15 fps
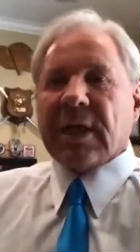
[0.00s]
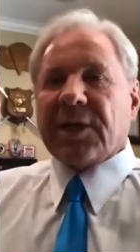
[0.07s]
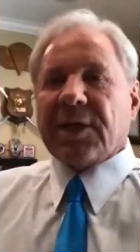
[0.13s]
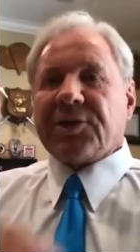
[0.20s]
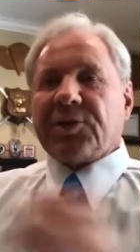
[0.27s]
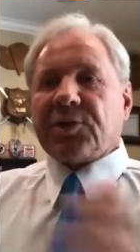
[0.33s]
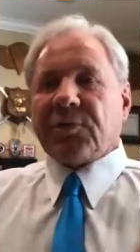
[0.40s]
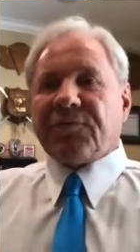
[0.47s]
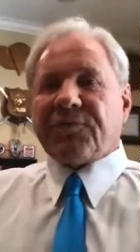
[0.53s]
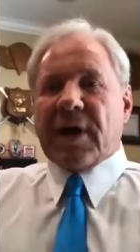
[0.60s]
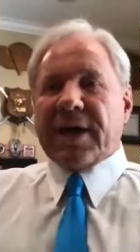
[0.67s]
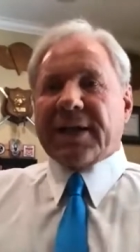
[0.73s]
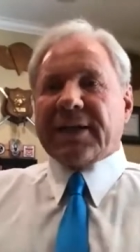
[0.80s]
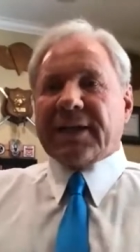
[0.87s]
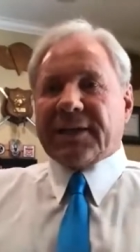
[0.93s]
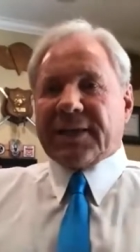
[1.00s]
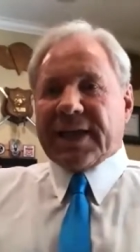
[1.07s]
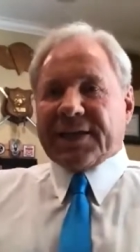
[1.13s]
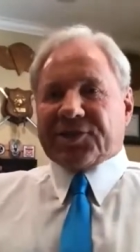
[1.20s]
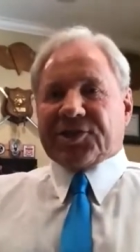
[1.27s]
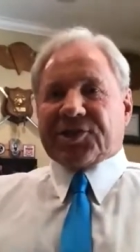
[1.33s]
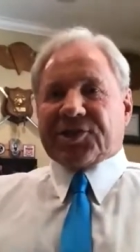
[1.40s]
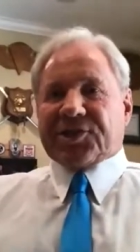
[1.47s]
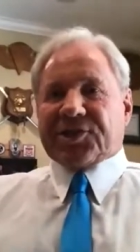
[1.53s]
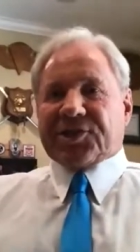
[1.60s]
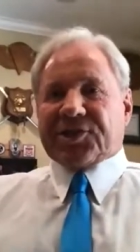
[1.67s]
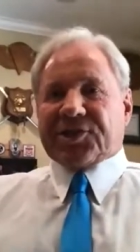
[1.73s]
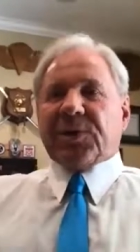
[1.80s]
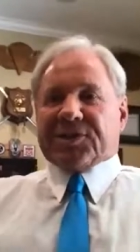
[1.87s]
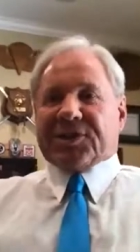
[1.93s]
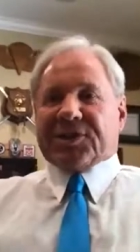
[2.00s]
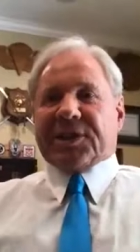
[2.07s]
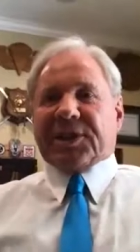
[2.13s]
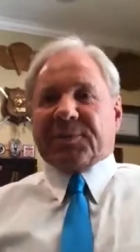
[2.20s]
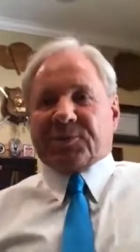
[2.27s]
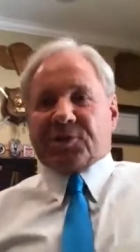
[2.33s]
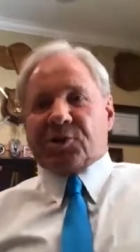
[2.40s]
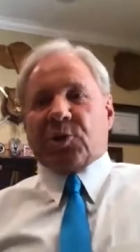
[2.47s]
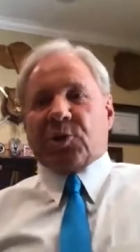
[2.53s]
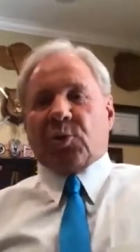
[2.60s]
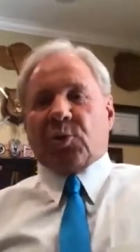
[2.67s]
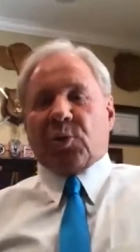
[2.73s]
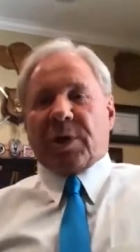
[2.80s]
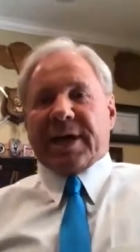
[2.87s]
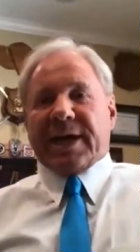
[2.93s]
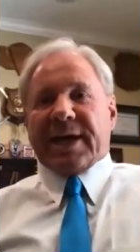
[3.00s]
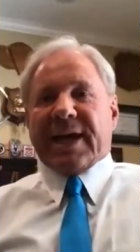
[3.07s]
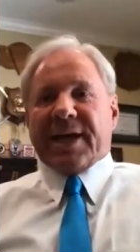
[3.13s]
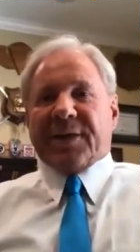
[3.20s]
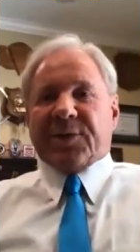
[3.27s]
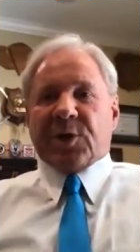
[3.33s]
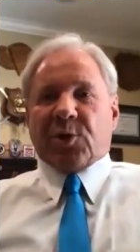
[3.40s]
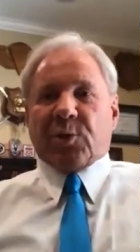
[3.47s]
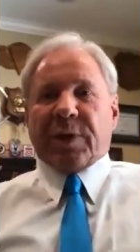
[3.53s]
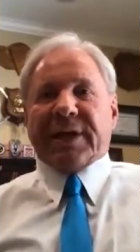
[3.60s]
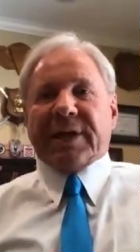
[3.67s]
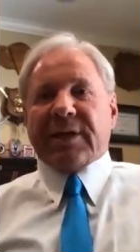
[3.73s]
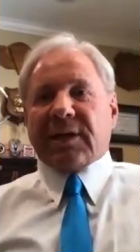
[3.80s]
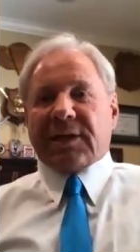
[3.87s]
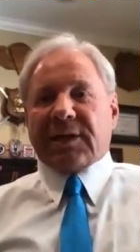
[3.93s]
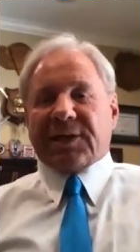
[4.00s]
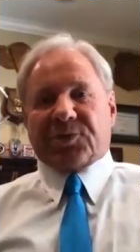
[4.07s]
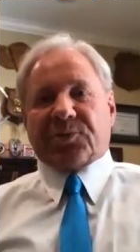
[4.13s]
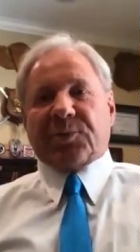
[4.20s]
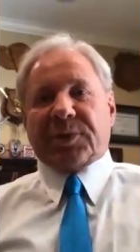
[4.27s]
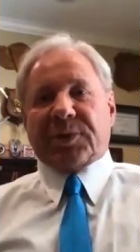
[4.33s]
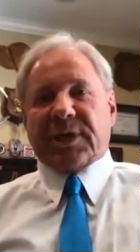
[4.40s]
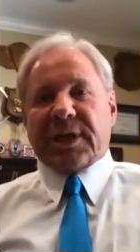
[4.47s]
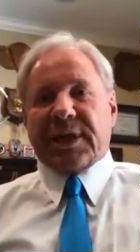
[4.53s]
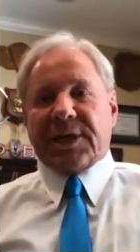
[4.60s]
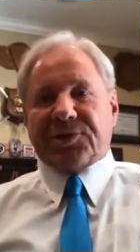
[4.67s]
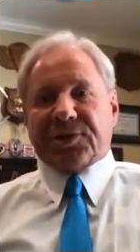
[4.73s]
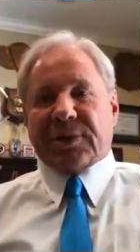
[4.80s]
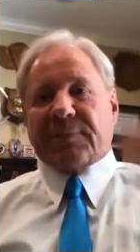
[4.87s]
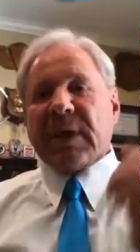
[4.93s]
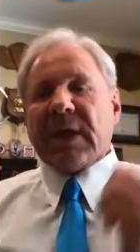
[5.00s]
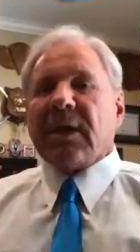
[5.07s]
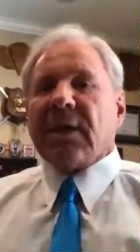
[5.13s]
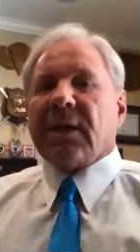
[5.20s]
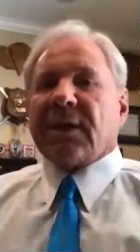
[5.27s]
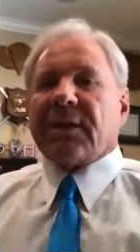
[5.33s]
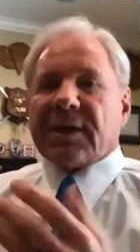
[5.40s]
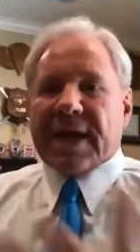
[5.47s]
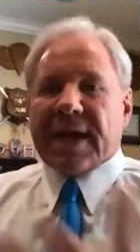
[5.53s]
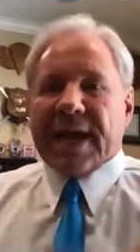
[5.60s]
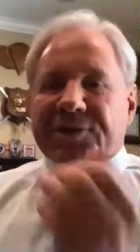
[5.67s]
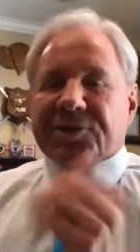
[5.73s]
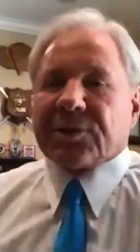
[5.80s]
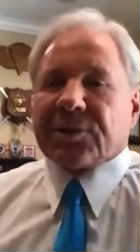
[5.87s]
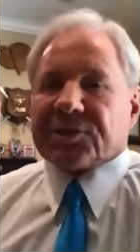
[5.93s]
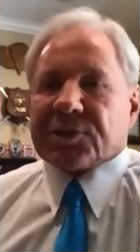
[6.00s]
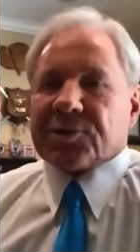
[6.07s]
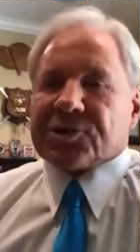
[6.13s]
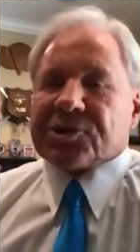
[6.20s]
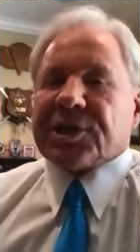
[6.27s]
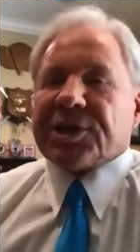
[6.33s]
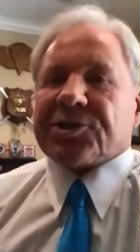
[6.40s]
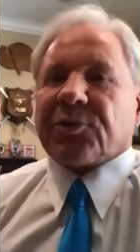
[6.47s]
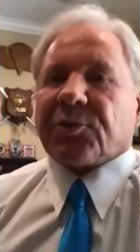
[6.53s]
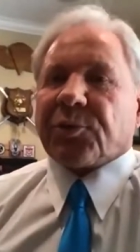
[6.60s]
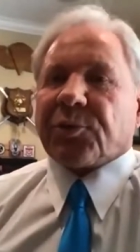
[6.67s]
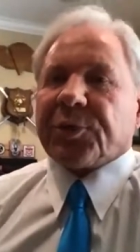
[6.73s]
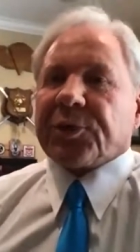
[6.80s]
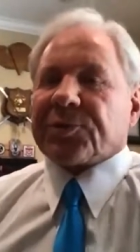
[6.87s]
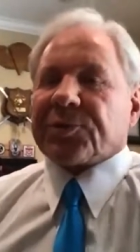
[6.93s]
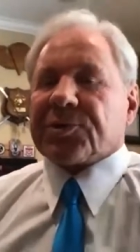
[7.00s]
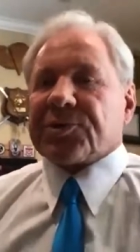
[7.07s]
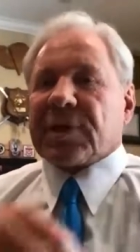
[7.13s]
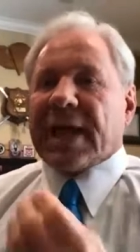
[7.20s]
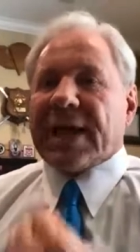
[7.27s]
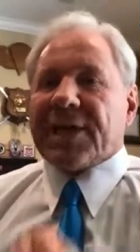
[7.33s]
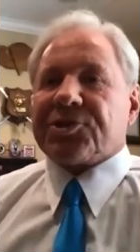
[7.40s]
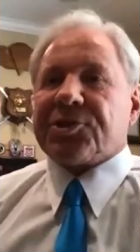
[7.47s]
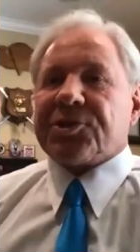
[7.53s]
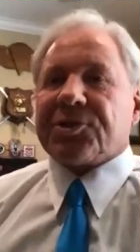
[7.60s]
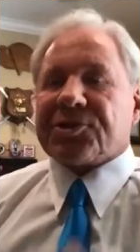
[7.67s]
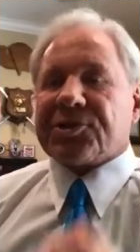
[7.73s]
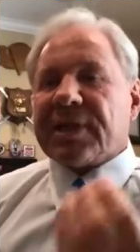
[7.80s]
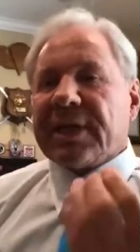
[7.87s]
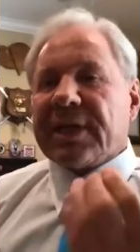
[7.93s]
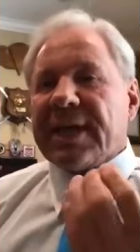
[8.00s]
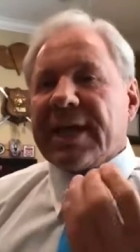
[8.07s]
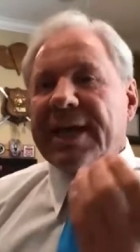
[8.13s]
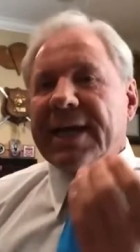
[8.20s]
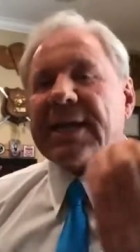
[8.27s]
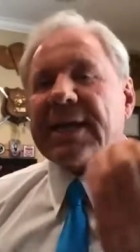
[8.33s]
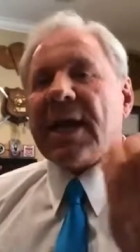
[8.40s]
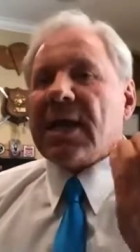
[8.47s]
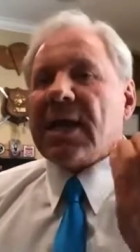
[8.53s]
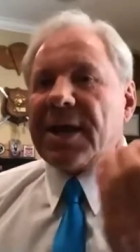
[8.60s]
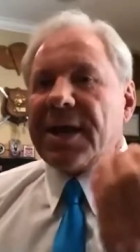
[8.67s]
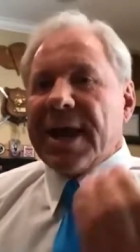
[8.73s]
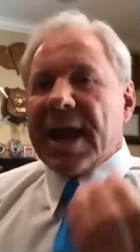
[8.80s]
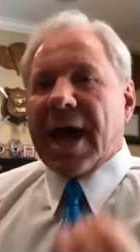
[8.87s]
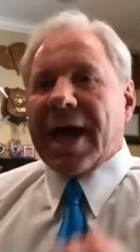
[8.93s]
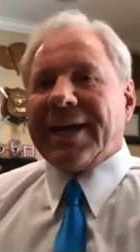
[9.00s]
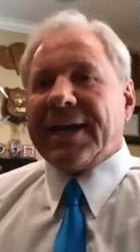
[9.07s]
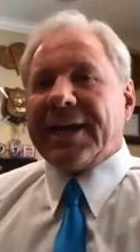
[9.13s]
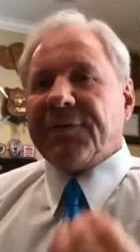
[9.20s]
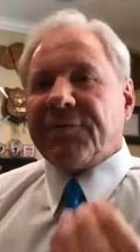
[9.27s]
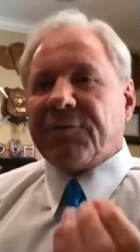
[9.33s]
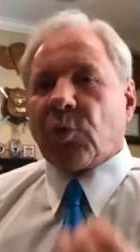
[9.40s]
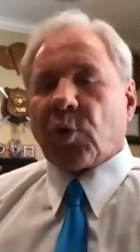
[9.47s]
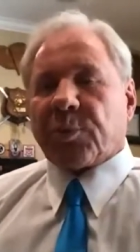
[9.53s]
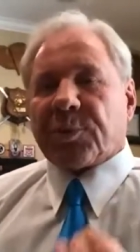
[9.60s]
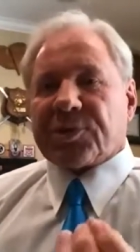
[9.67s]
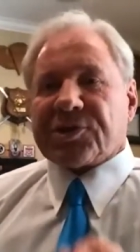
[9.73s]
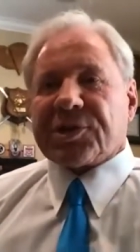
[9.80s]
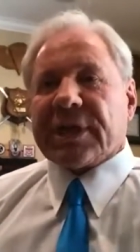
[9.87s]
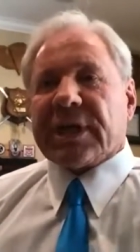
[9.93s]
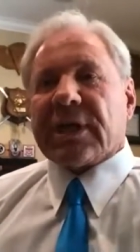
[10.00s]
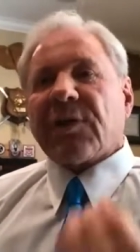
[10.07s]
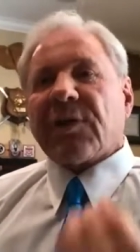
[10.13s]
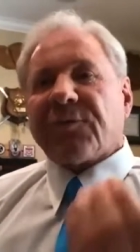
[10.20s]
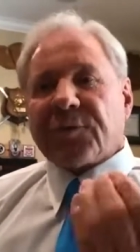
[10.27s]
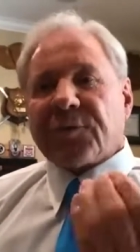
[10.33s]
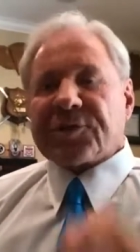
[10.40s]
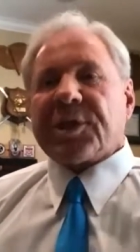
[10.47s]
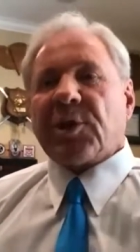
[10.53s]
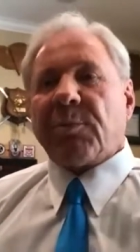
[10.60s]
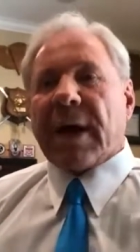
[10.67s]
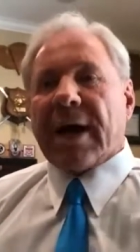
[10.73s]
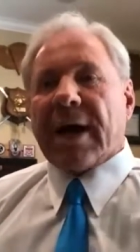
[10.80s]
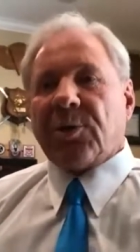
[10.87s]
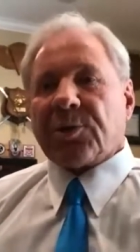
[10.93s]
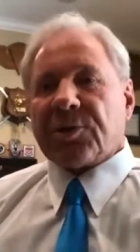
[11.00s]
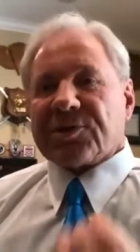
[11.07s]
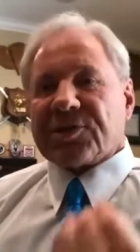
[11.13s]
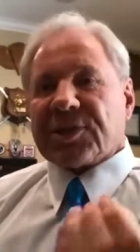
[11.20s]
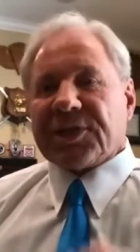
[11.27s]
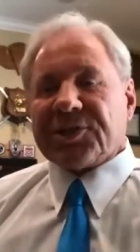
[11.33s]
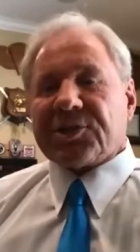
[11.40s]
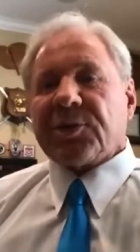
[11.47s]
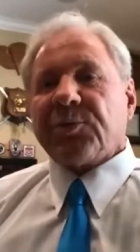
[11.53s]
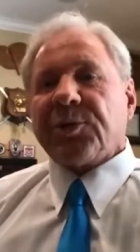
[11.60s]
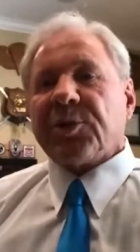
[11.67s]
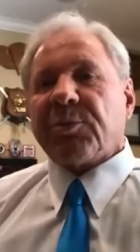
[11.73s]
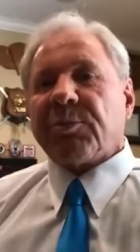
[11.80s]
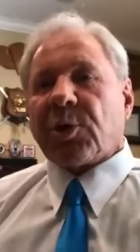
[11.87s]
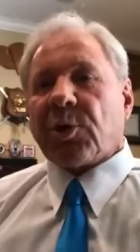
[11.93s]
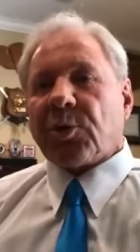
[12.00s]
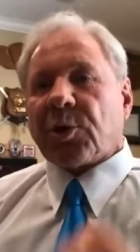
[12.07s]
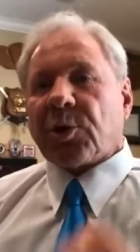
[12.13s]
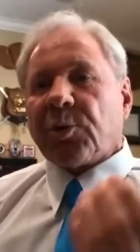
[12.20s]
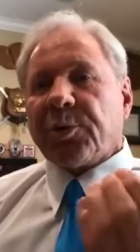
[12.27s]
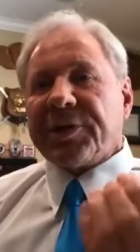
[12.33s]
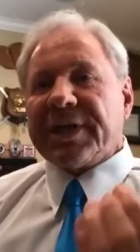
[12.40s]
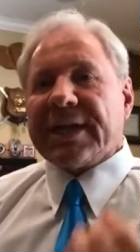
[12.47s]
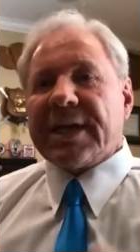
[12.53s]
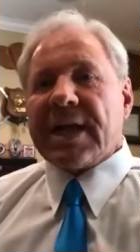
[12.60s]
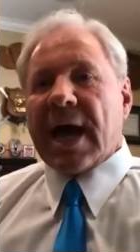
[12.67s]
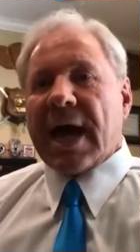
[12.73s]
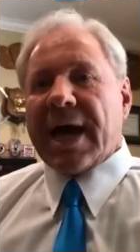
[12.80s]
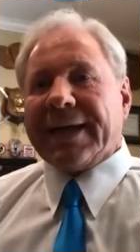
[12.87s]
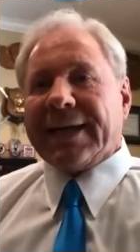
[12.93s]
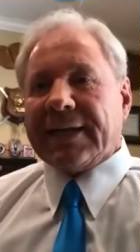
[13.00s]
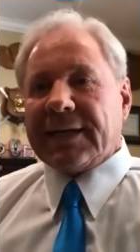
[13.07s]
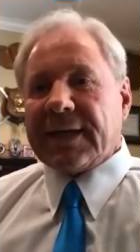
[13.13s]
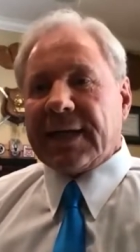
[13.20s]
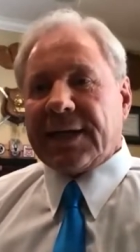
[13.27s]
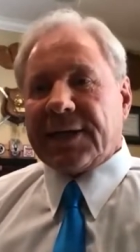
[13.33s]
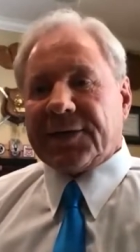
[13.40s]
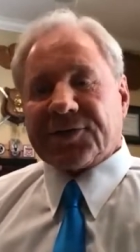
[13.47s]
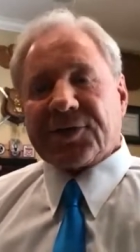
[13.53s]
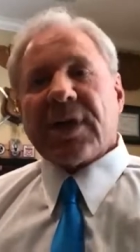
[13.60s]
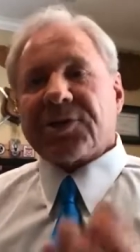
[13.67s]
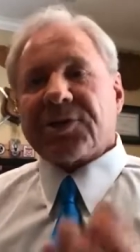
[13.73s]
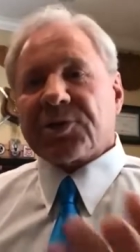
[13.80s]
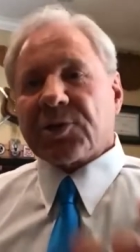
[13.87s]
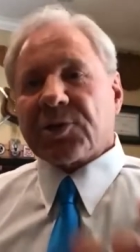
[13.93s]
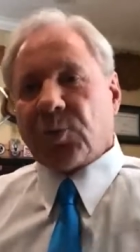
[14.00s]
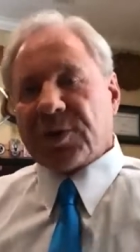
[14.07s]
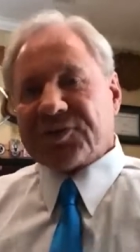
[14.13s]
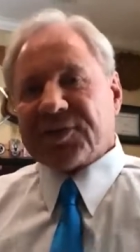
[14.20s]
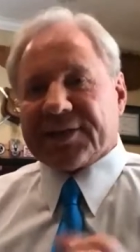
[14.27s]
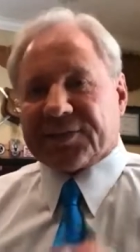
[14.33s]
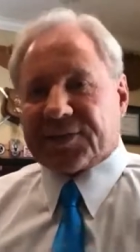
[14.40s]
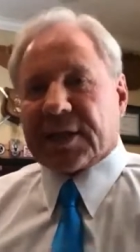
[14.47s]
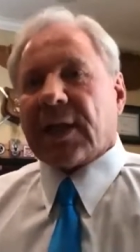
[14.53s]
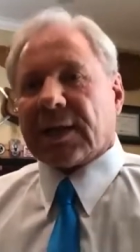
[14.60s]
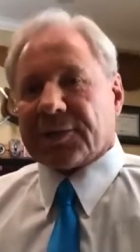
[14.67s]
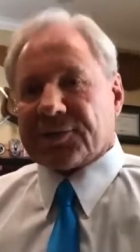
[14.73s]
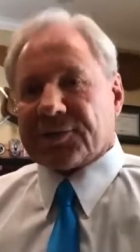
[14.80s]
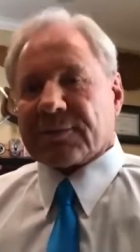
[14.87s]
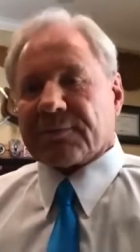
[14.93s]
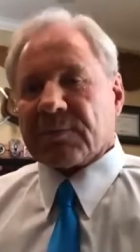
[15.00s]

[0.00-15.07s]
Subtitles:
So finally that scale tips your way and they're ready to list with an agent. The National Association of Realtors last year said that 94% of for sale by owners listed with a broker within 90 days. So what does that tell us?